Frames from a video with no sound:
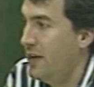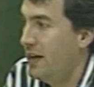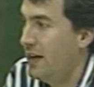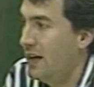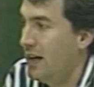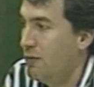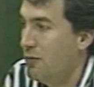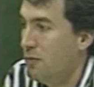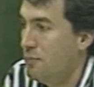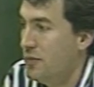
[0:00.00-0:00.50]

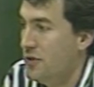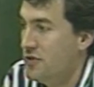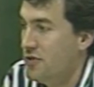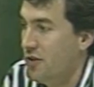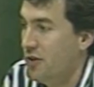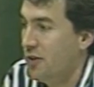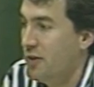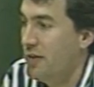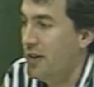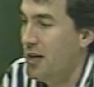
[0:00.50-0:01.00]
there. I won't be
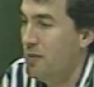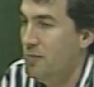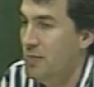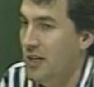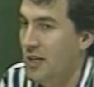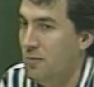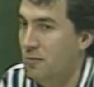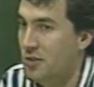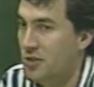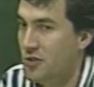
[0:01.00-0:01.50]
showing you that
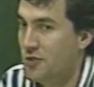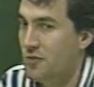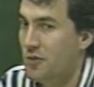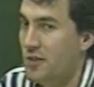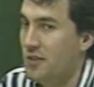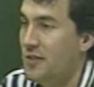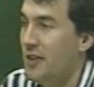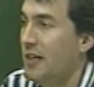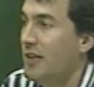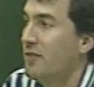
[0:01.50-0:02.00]
many, but just for
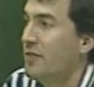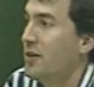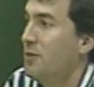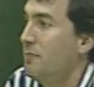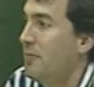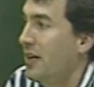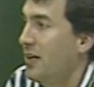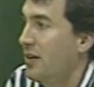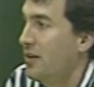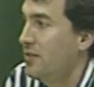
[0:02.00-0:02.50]
the sake of
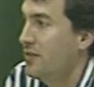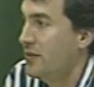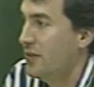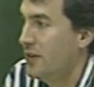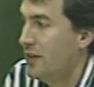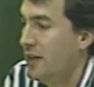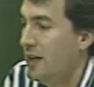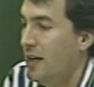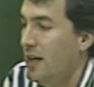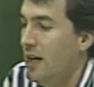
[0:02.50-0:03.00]
comparison.
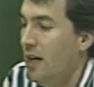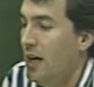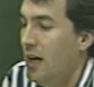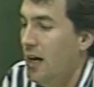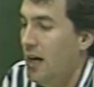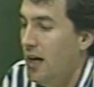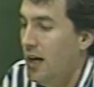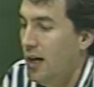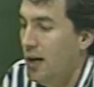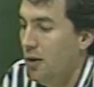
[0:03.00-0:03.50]

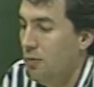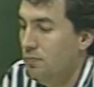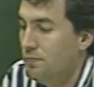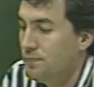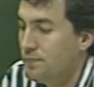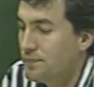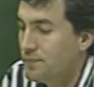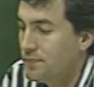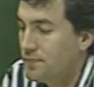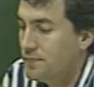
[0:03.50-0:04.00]

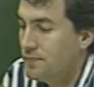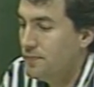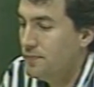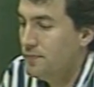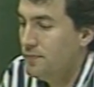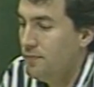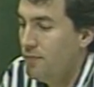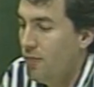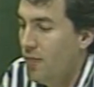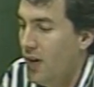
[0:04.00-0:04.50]
Um,
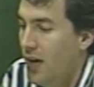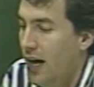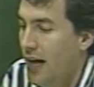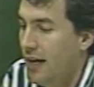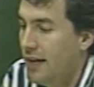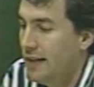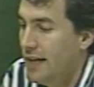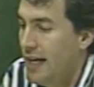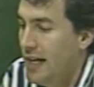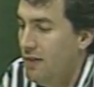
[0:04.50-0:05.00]

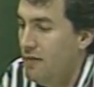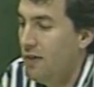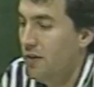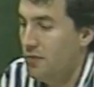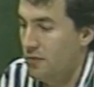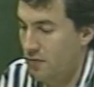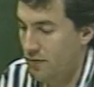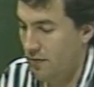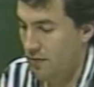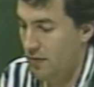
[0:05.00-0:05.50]
I gave a,
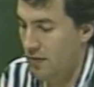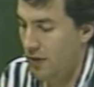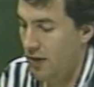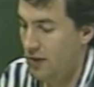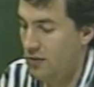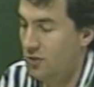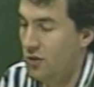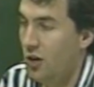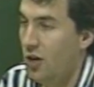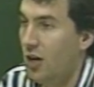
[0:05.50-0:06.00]

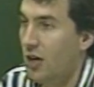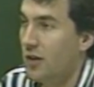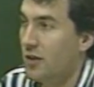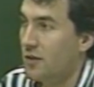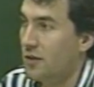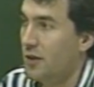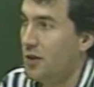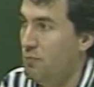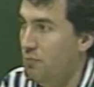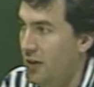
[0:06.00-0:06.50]
a talk
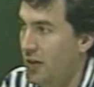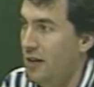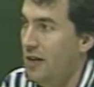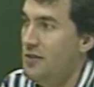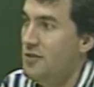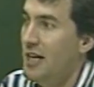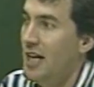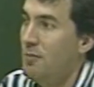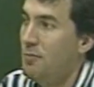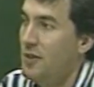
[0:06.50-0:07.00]

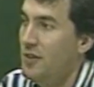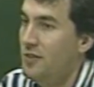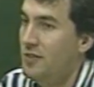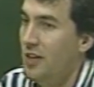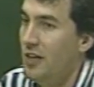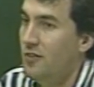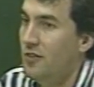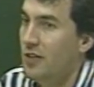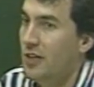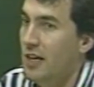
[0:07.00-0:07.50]
comparing Japanese
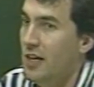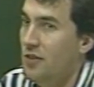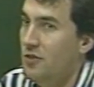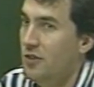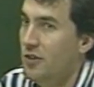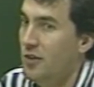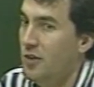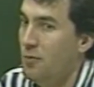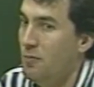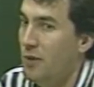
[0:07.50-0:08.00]

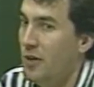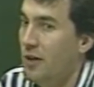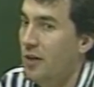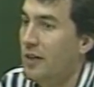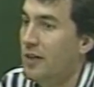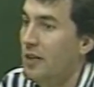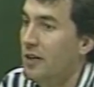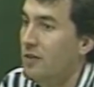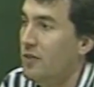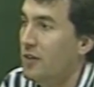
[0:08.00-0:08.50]
education and
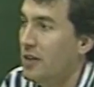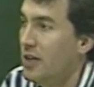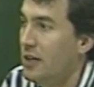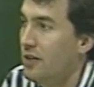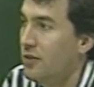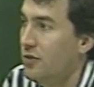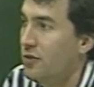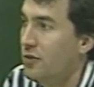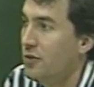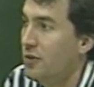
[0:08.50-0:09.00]
American
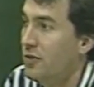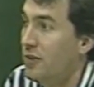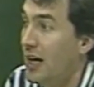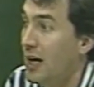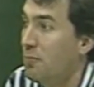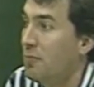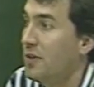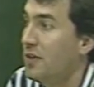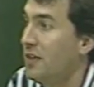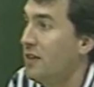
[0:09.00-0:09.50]
education to a
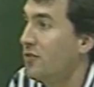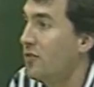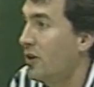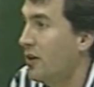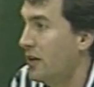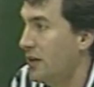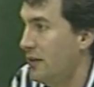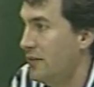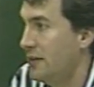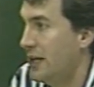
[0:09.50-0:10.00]
Japanese
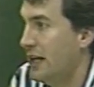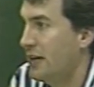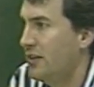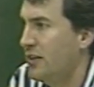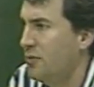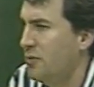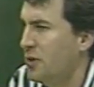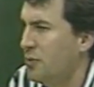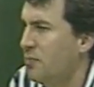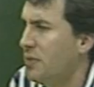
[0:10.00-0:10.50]
audience.
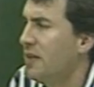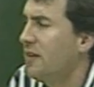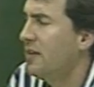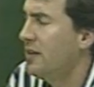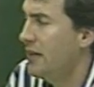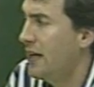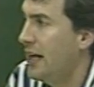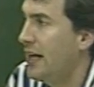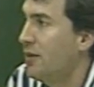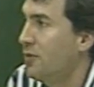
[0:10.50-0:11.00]
Actually, it was a P
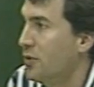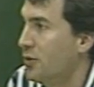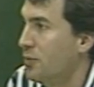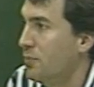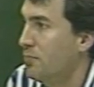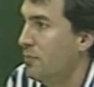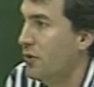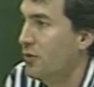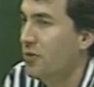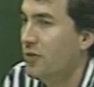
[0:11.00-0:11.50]
T A group,
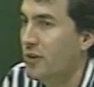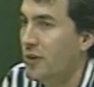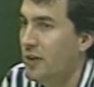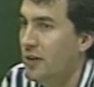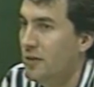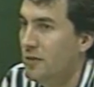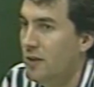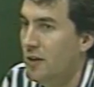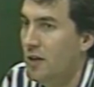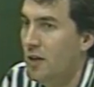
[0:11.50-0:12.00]

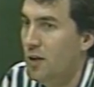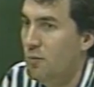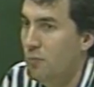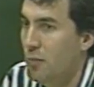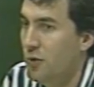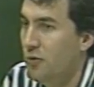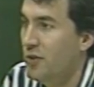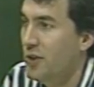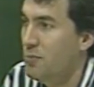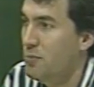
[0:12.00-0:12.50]
mostly,
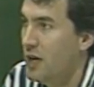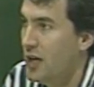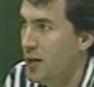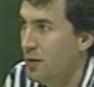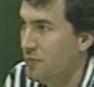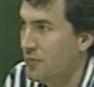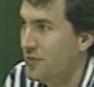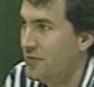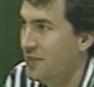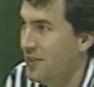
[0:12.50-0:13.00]
mostly
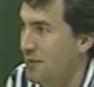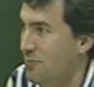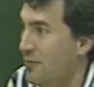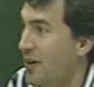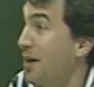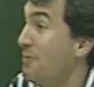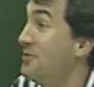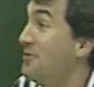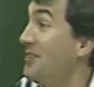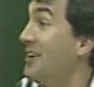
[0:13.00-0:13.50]
moms, and
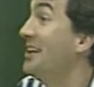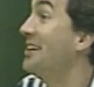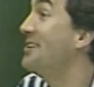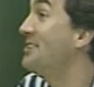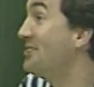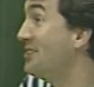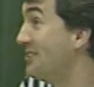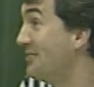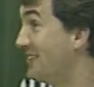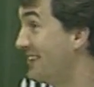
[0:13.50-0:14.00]
moms very
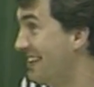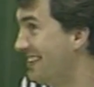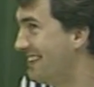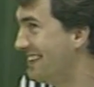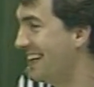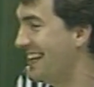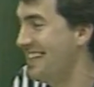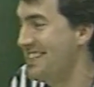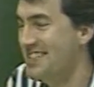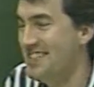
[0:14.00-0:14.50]
concerned with
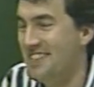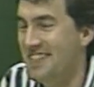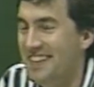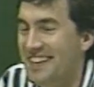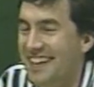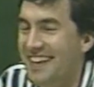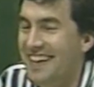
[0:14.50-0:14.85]
education